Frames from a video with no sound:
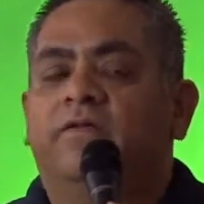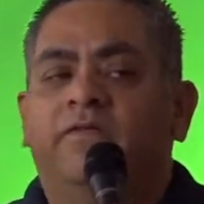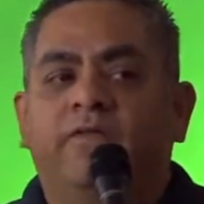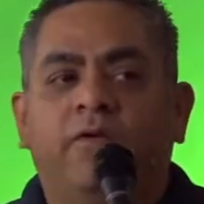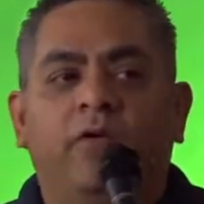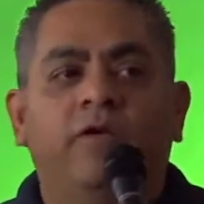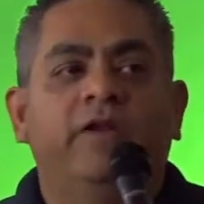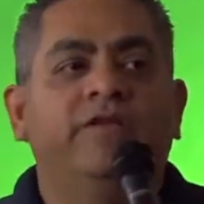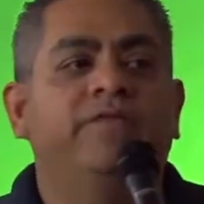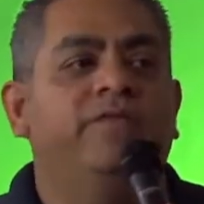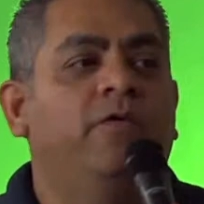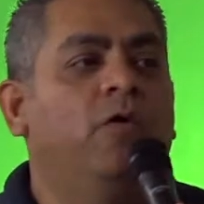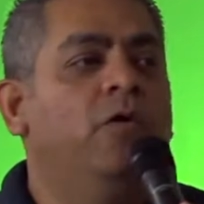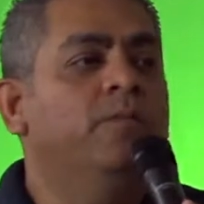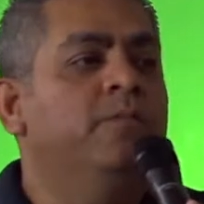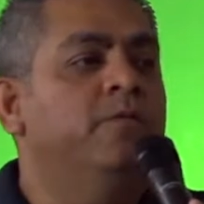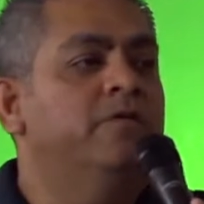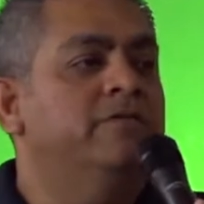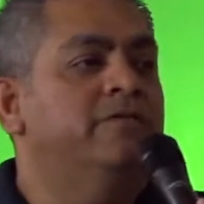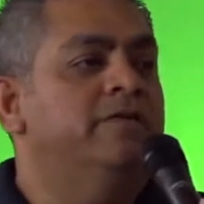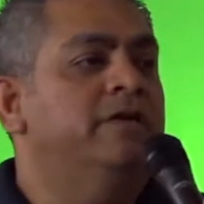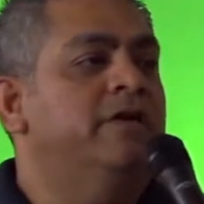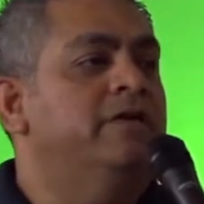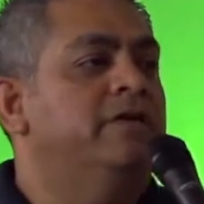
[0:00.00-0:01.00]

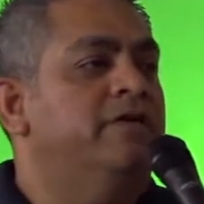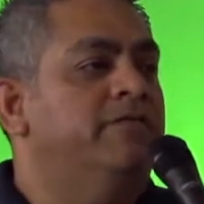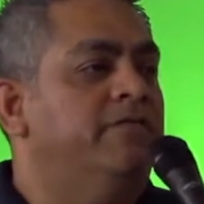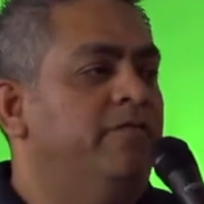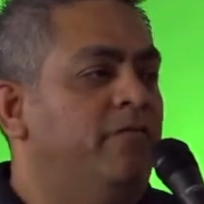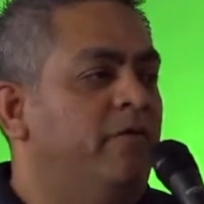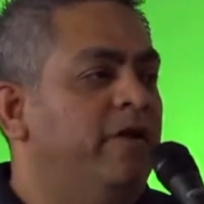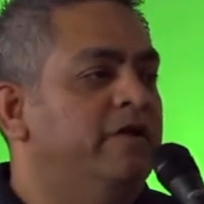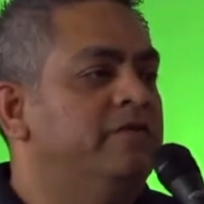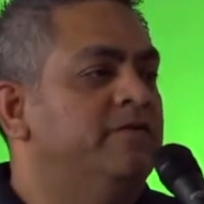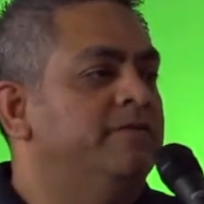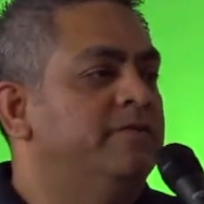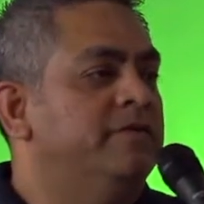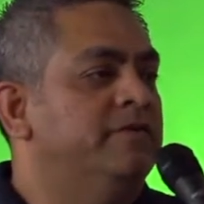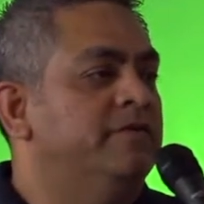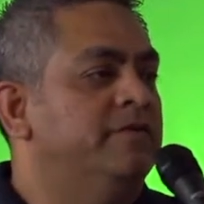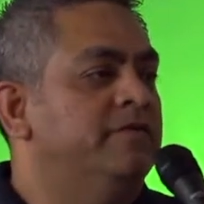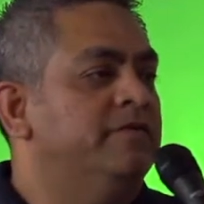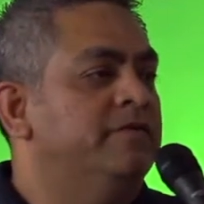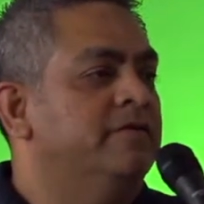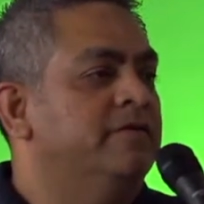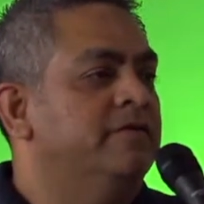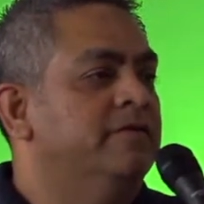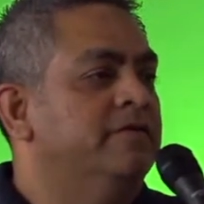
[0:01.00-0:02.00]
44% of freshmen
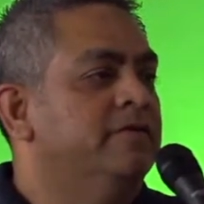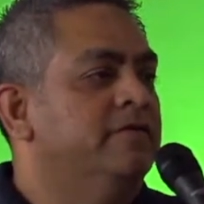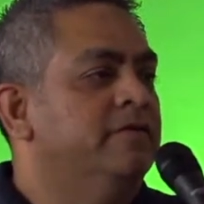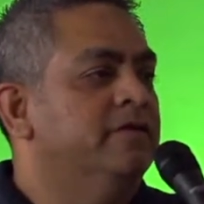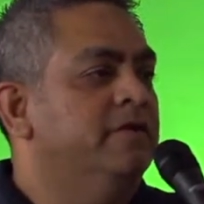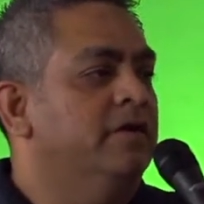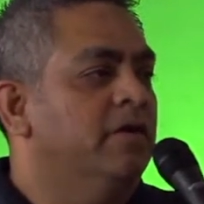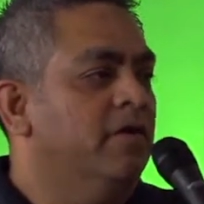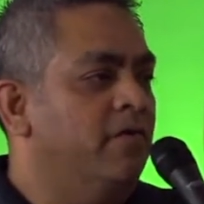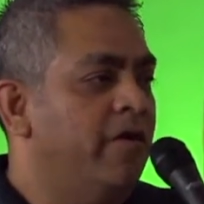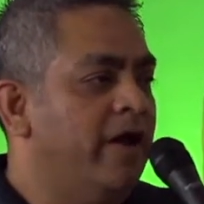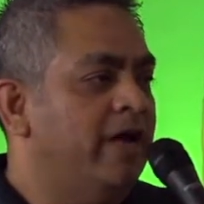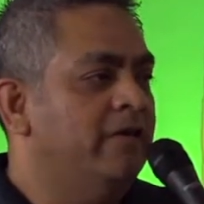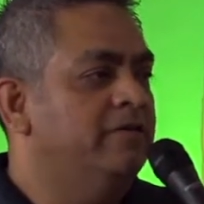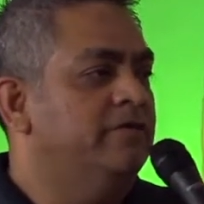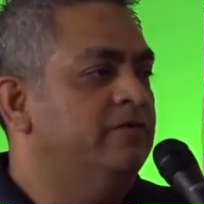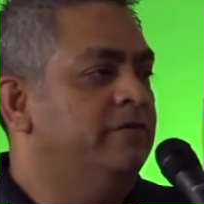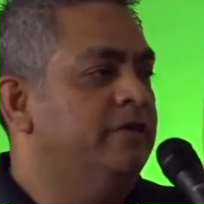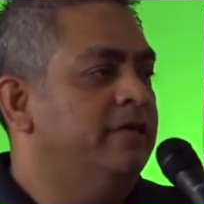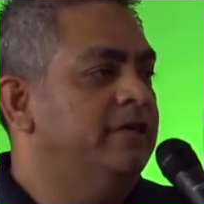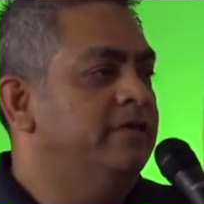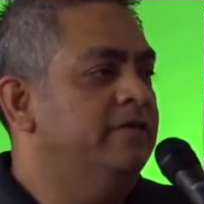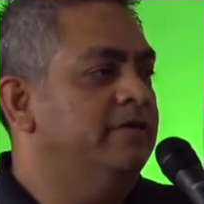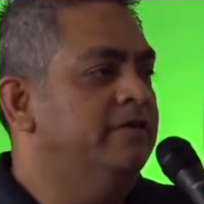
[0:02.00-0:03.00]

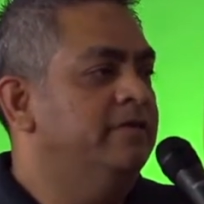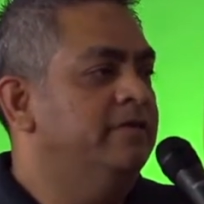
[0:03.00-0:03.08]
graduate